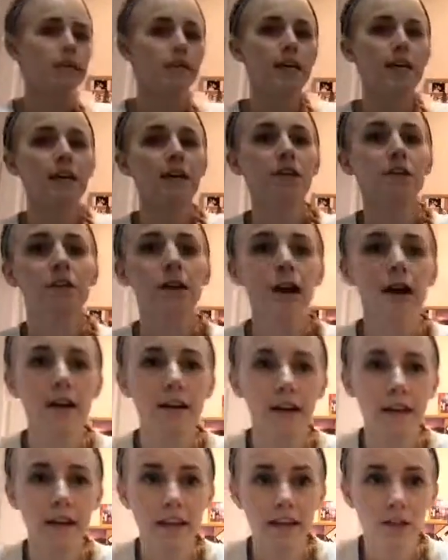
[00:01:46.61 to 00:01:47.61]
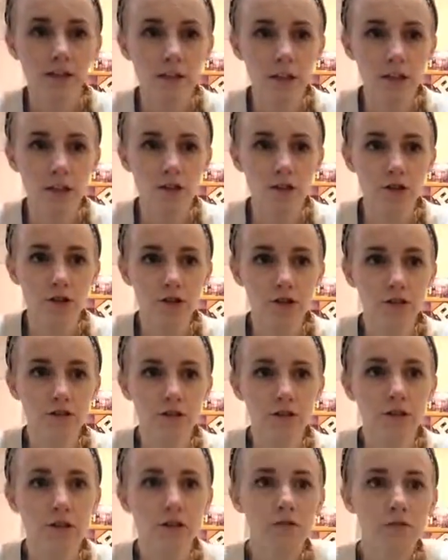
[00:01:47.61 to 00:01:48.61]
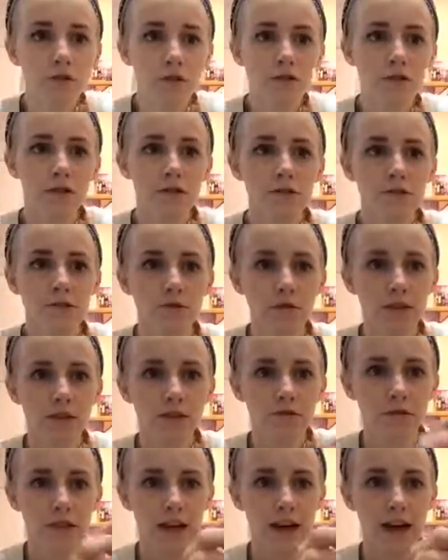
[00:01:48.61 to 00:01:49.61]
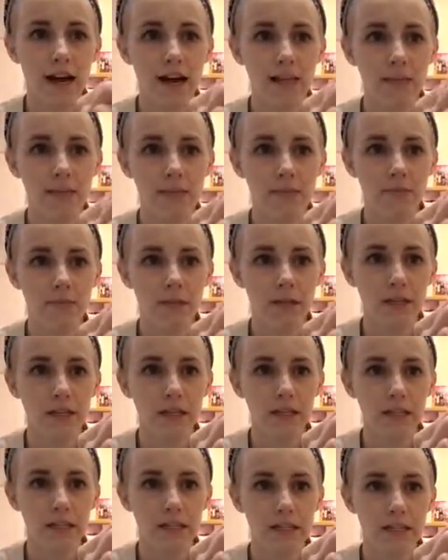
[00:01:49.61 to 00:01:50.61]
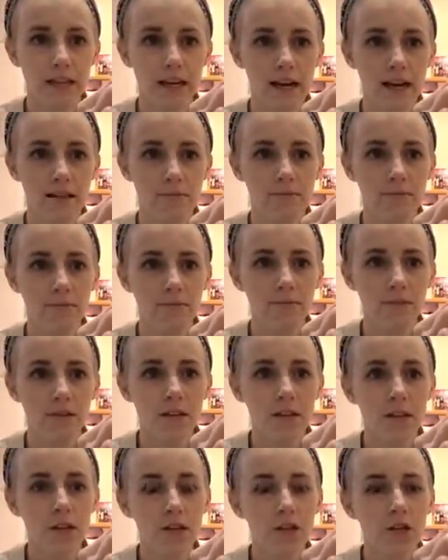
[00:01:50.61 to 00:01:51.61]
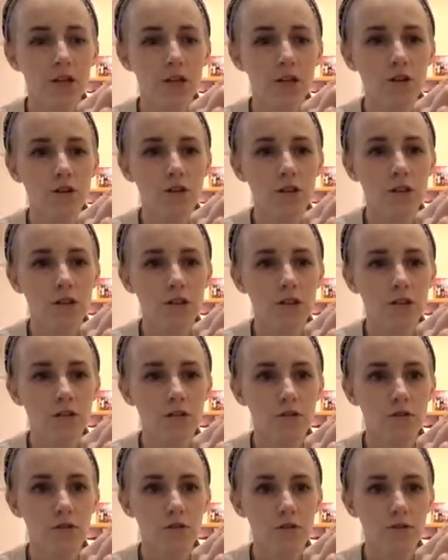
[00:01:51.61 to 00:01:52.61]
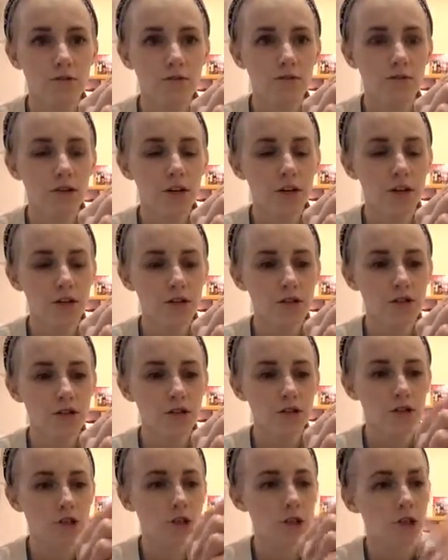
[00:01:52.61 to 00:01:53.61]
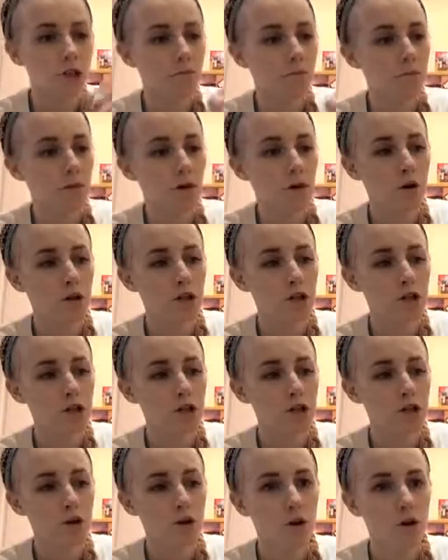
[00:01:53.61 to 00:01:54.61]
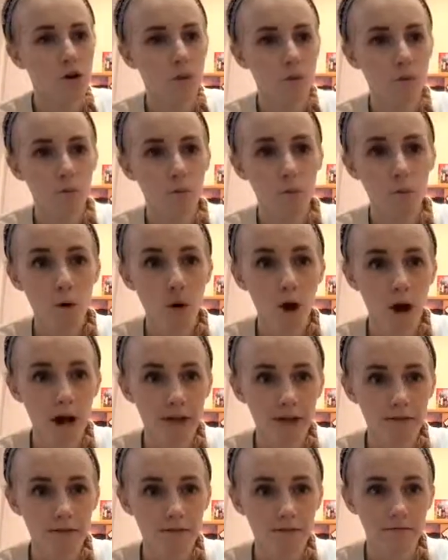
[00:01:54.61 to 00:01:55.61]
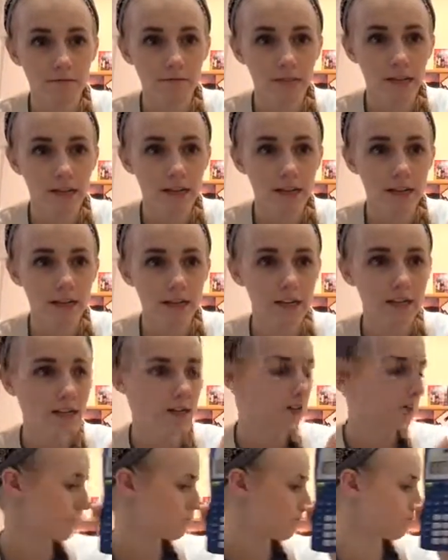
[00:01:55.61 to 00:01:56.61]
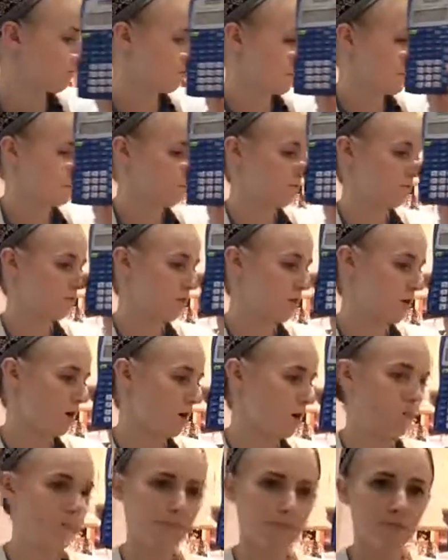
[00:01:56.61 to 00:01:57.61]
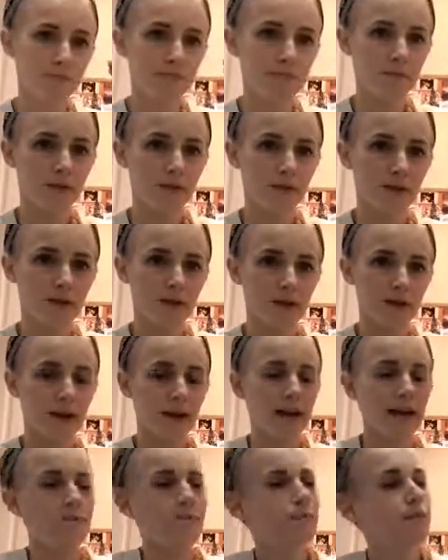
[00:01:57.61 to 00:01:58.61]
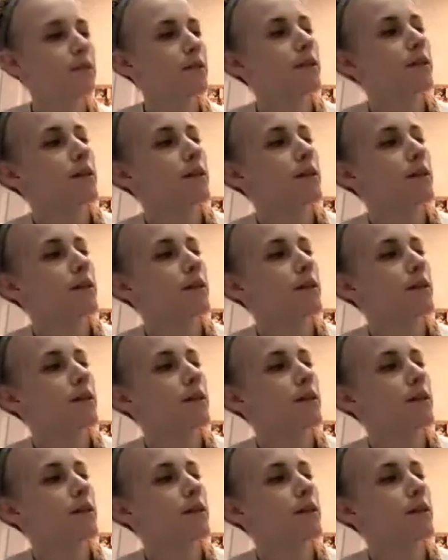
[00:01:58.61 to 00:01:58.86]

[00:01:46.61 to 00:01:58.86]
take your calculator, make sure it's on. You know it's on if it has the blinking sign. You're going to first push 1 right here, or 1, okay?